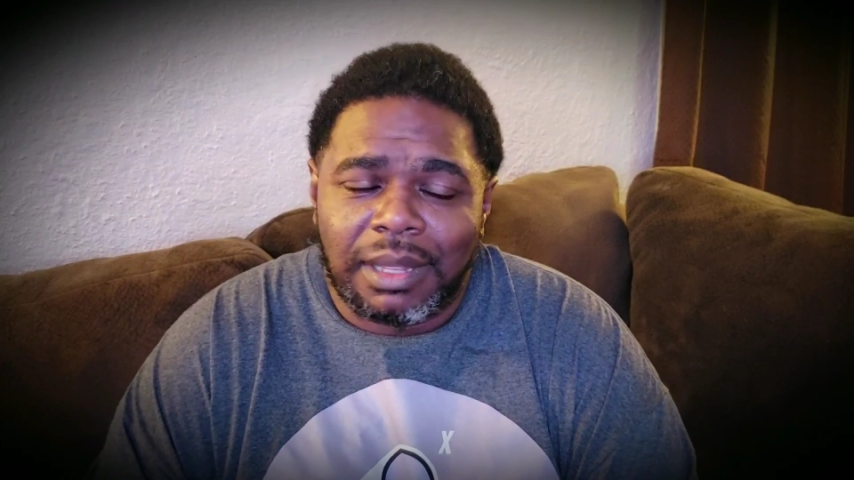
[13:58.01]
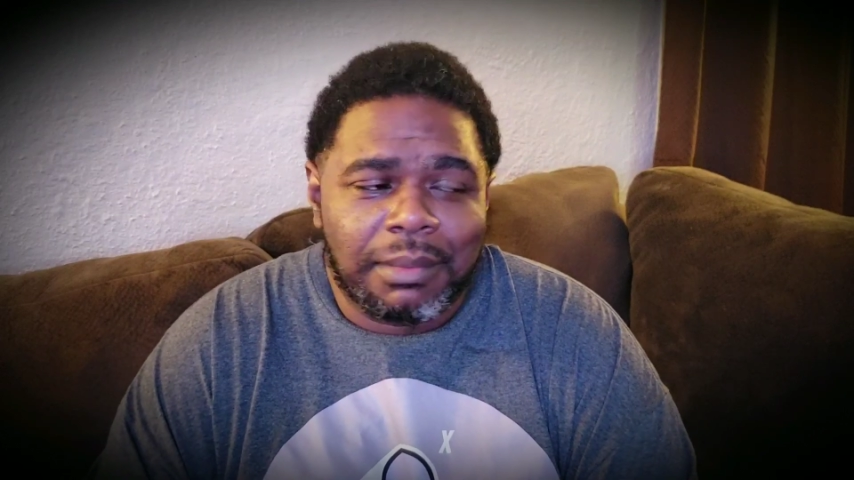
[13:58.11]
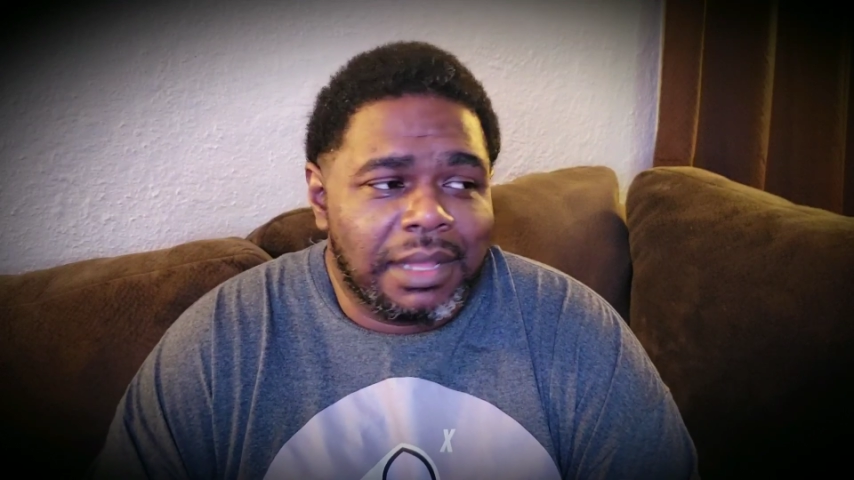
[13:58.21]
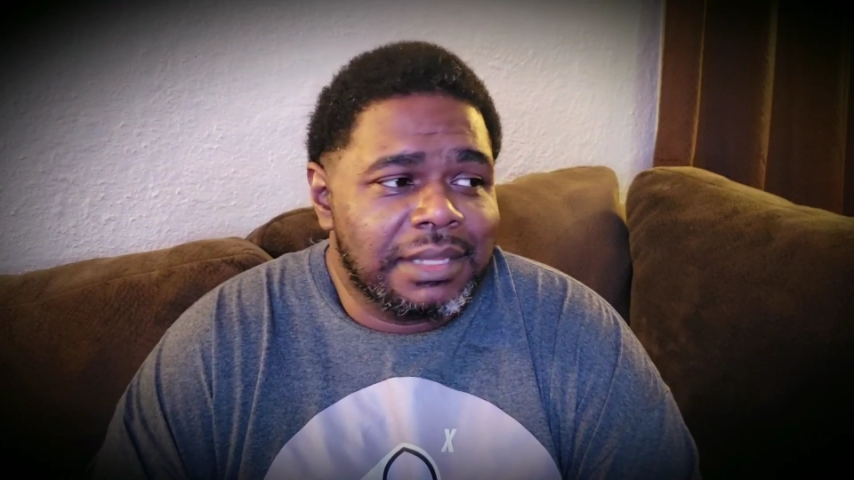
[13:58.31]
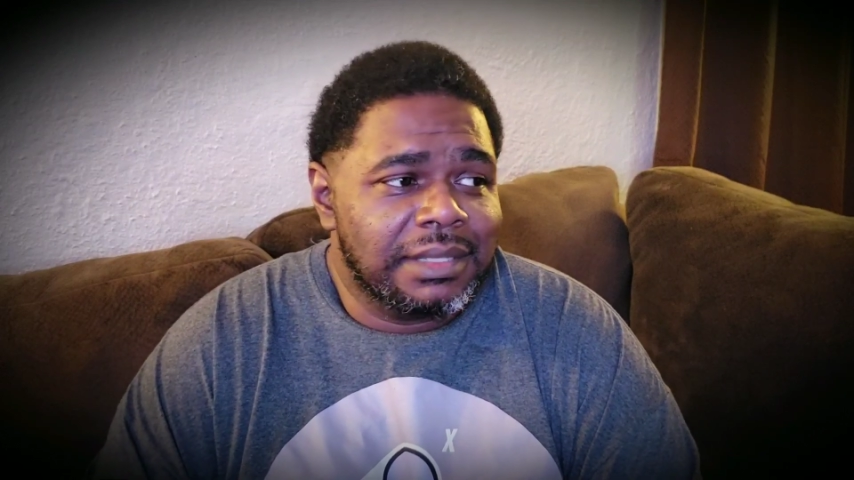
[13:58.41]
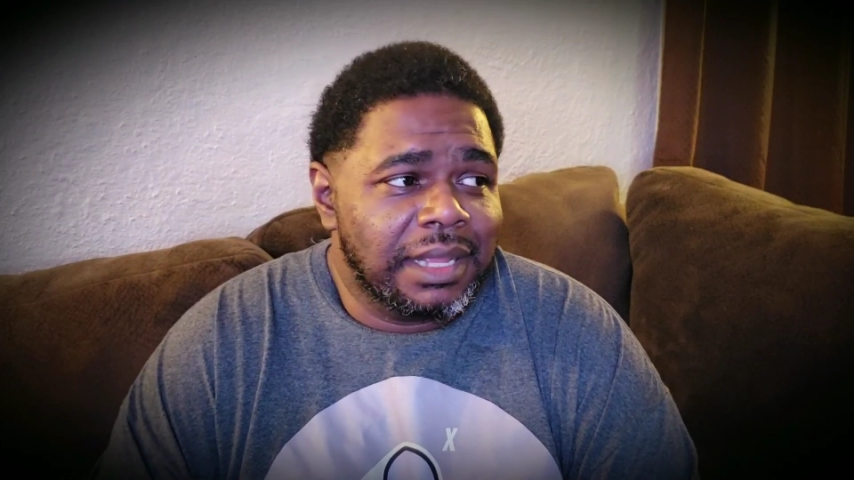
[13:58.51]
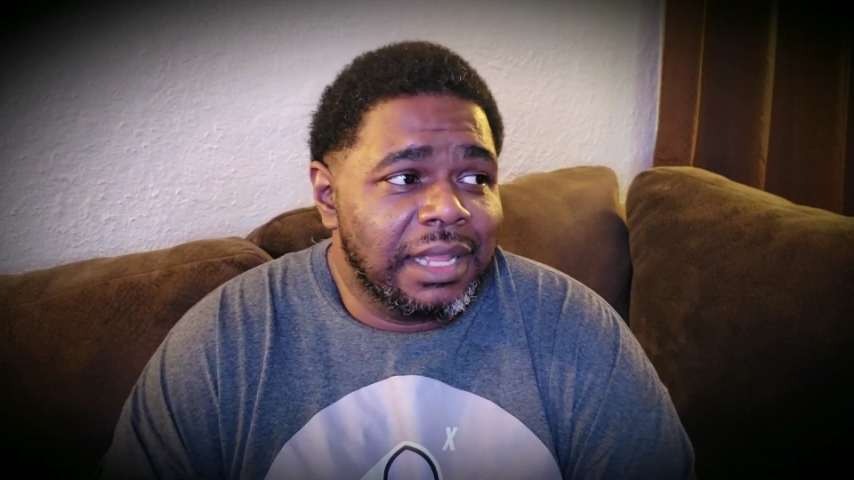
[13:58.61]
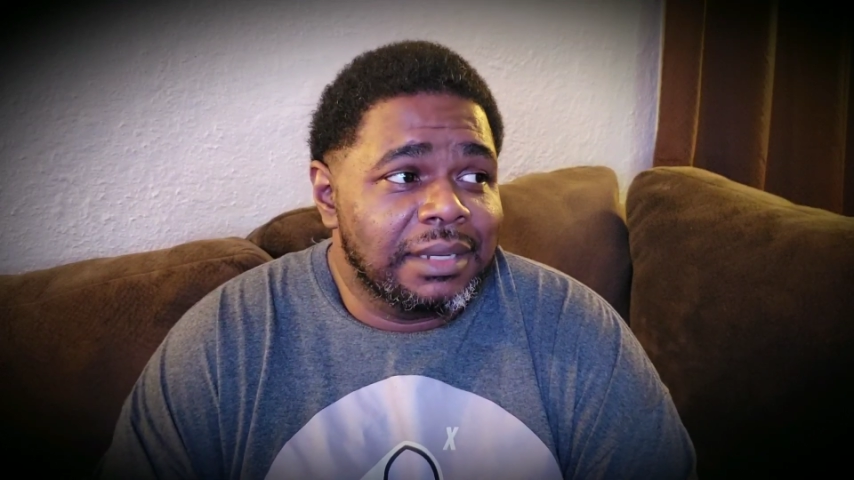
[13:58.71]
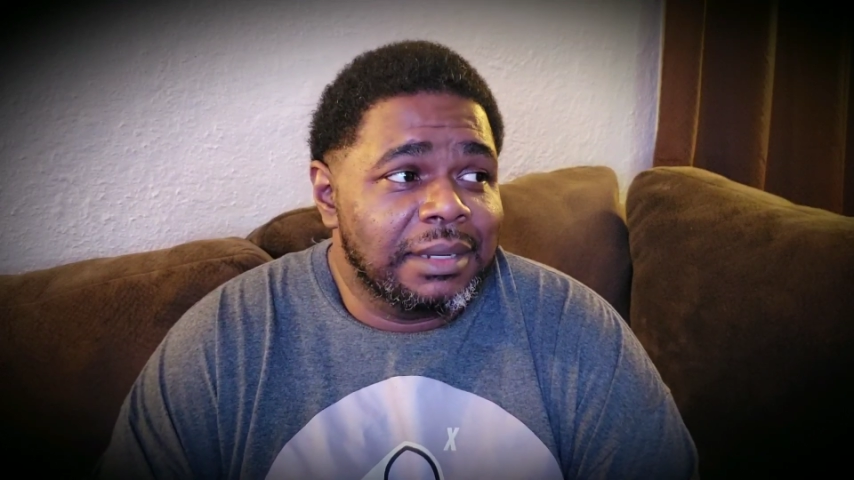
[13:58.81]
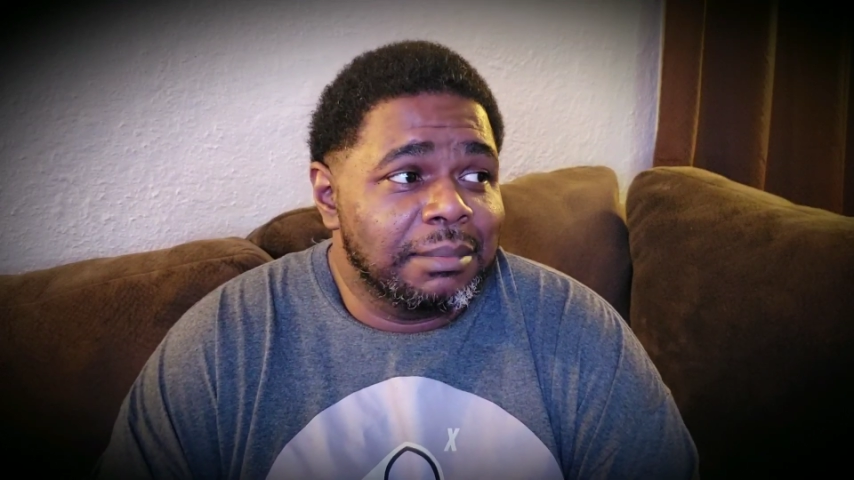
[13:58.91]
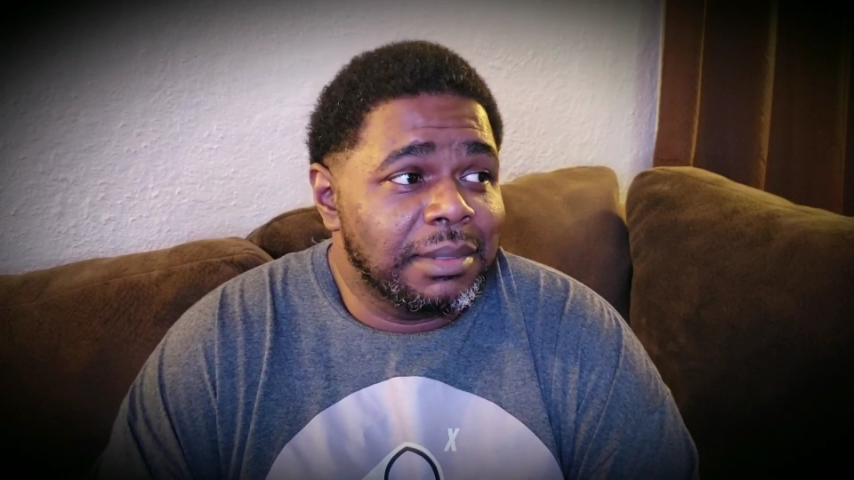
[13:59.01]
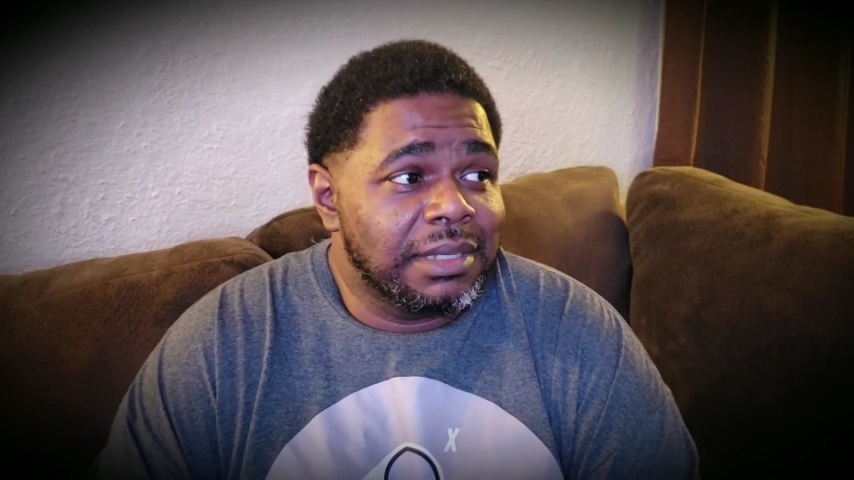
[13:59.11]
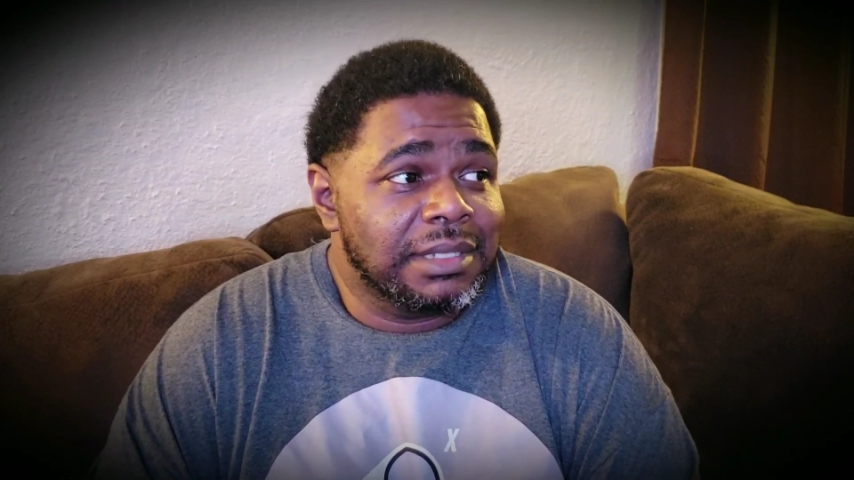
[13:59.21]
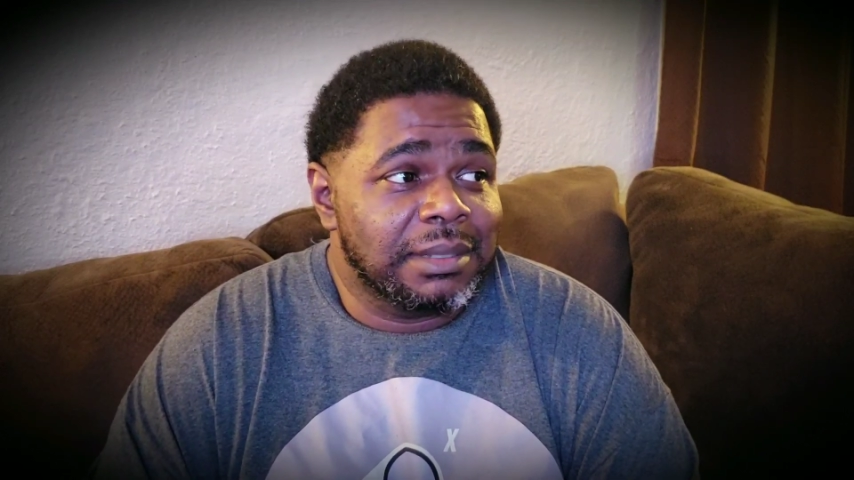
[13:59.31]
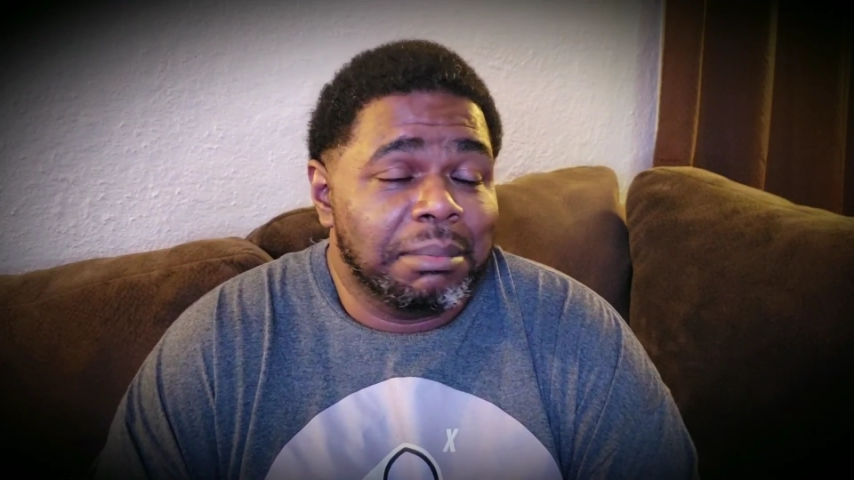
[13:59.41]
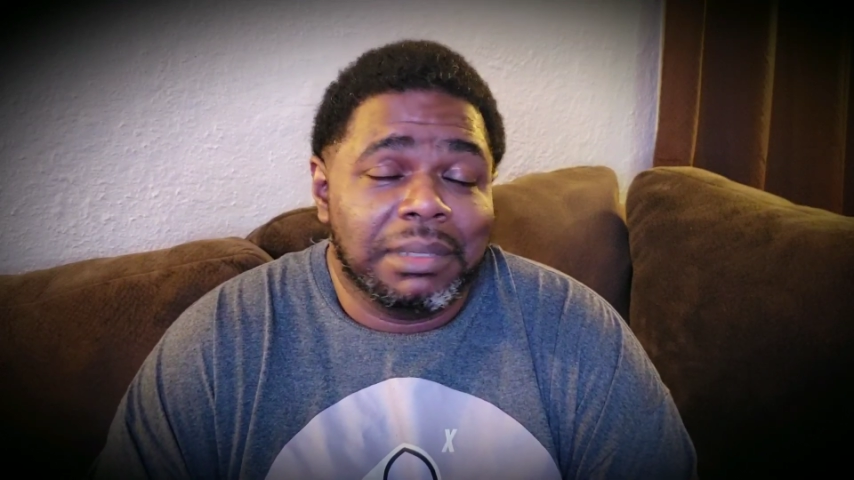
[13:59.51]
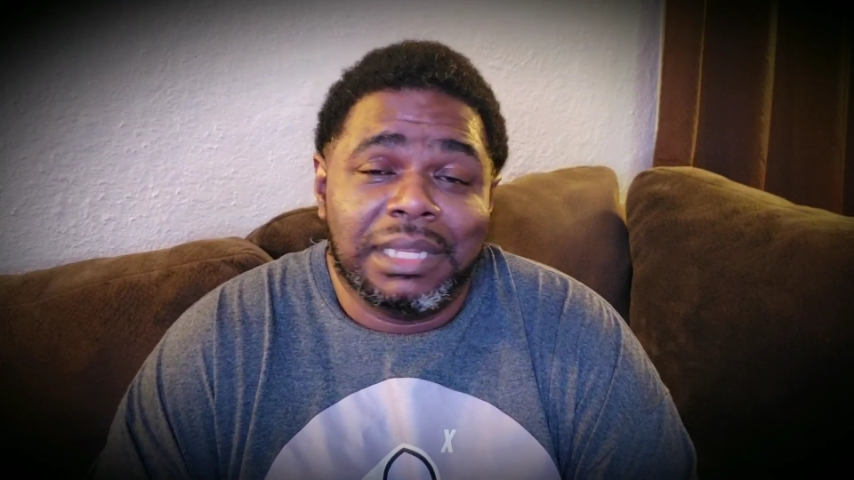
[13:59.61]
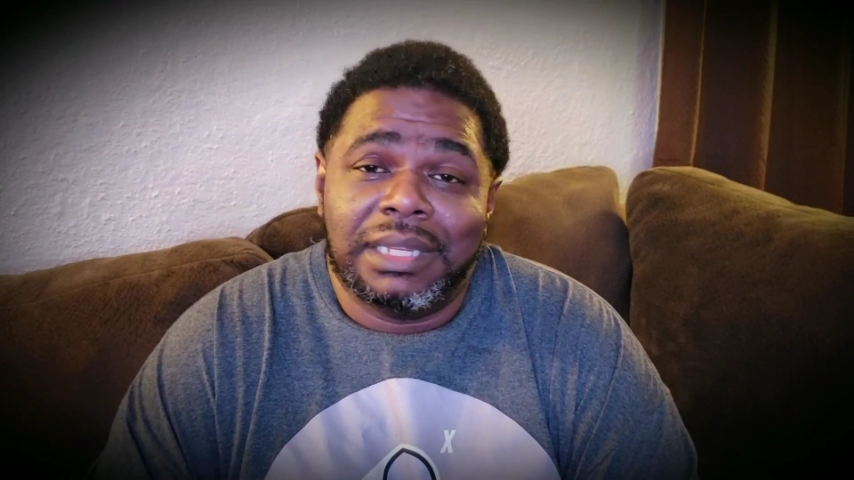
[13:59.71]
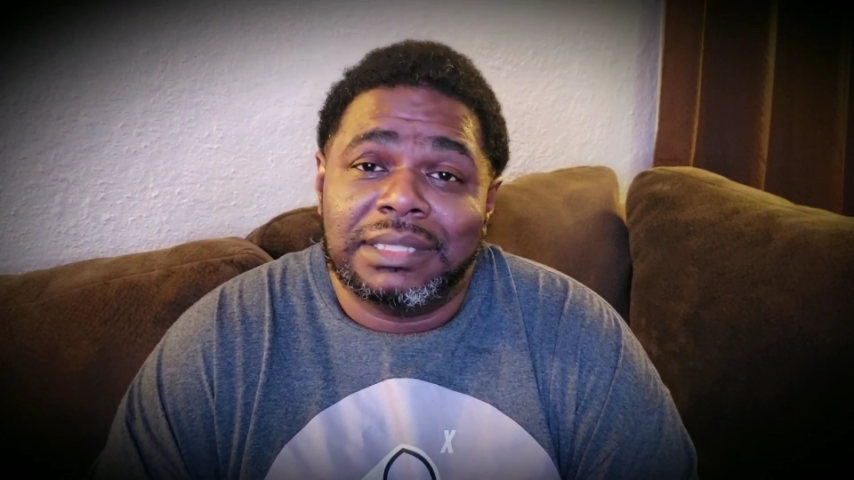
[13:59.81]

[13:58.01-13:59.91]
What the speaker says: I'm not saying to just completely